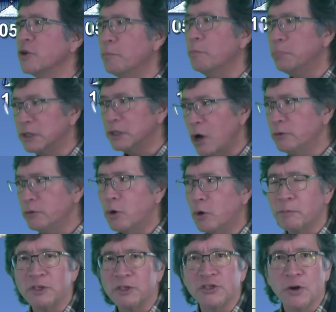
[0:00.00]
So below
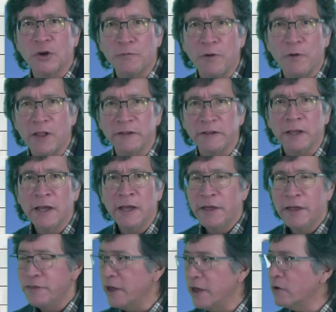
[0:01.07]
normal snowfall
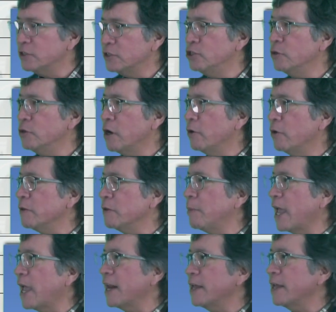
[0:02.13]
there at Juneau in the
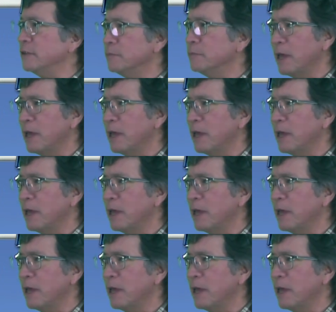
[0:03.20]
Panhandle.